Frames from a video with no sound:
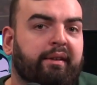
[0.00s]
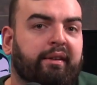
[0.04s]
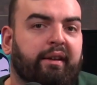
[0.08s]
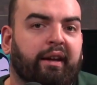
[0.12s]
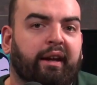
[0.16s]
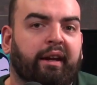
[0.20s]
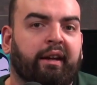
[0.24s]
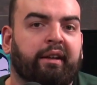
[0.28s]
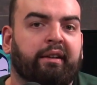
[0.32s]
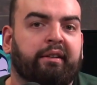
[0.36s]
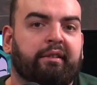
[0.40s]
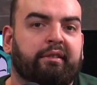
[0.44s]

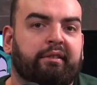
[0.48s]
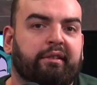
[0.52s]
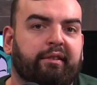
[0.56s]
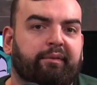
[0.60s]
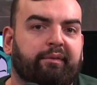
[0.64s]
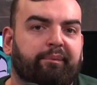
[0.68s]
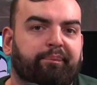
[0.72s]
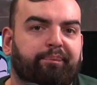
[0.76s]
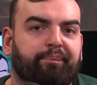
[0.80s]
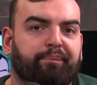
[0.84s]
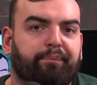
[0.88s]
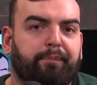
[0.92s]
And
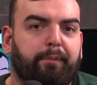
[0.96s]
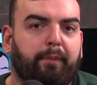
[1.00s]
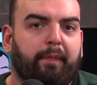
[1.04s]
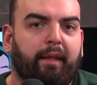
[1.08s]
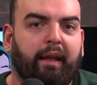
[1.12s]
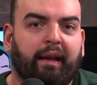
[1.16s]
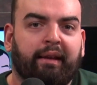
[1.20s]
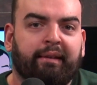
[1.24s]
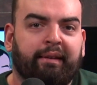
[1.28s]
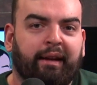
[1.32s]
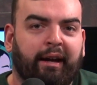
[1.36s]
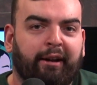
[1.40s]

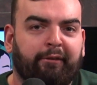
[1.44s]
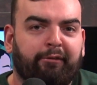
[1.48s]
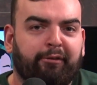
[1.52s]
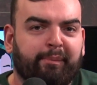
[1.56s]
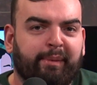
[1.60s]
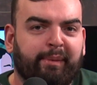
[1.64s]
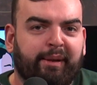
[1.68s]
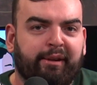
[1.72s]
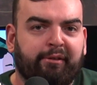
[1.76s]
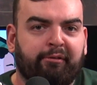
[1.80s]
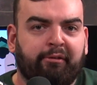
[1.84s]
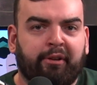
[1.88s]
it's hard for
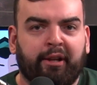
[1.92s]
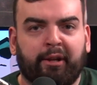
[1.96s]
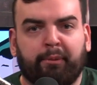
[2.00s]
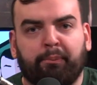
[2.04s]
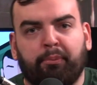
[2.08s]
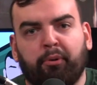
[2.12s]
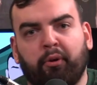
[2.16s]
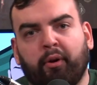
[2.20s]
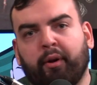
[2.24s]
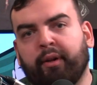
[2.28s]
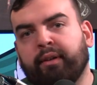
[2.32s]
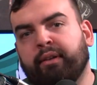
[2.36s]
me to really
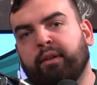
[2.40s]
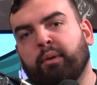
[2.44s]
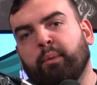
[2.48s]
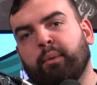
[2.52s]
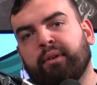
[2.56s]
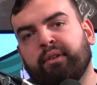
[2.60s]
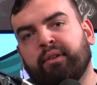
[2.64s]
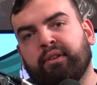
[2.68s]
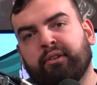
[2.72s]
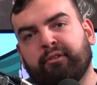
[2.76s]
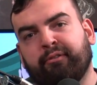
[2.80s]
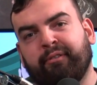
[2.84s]
put into
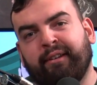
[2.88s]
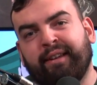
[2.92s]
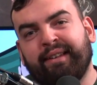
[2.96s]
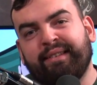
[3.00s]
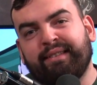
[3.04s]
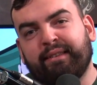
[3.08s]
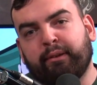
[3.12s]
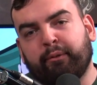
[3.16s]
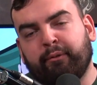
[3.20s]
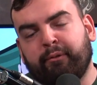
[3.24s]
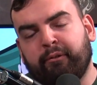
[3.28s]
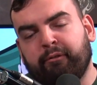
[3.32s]
words. or find
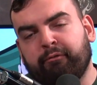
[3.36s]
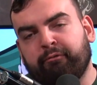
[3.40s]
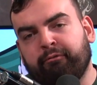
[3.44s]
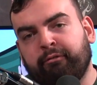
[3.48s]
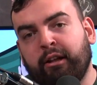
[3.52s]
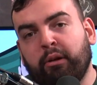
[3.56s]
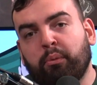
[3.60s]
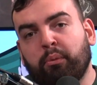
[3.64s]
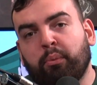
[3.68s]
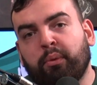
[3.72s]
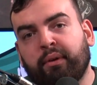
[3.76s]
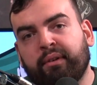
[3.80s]
the
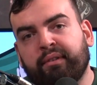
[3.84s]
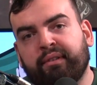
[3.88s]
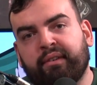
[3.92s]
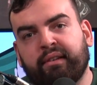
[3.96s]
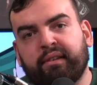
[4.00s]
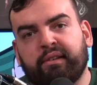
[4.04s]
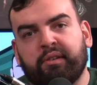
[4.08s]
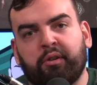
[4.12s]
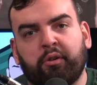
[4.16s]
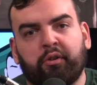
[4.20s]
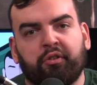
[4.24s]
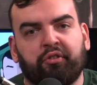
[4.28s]
right words that
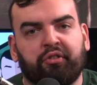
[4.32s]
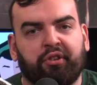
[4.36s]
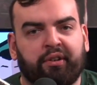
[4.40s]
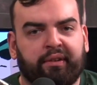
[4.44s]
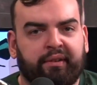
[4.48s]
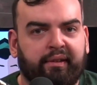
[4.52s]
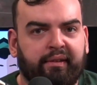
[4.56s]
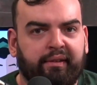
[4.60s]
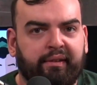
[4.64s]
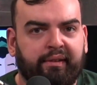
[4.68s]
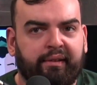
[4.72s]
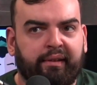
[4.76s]
do it
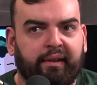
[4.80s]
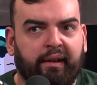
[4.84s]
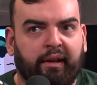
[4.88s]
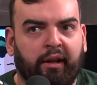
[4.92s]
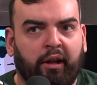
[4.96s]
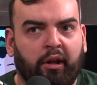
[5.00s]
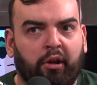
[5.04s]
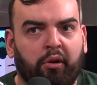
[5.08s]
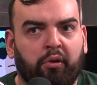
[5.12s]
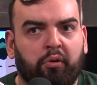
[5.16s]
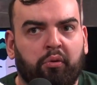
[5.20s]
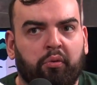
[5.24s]
justice to
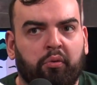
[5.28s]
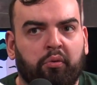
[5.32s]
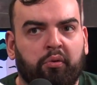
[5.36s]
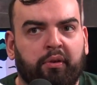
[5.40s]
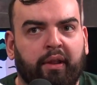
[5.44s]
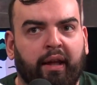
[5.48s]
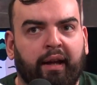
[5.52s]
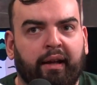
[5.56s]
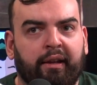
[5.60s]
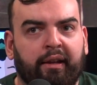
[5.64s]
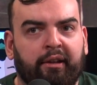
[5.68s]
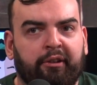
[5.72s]
how
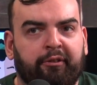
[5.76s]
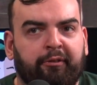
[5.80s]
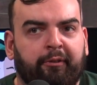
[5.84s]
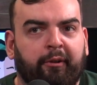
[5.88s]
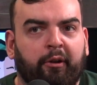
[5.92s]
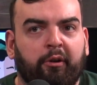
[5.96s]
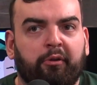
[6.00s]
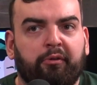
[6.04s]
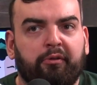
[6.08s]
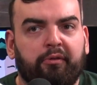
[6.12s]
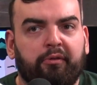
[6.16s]
that has felt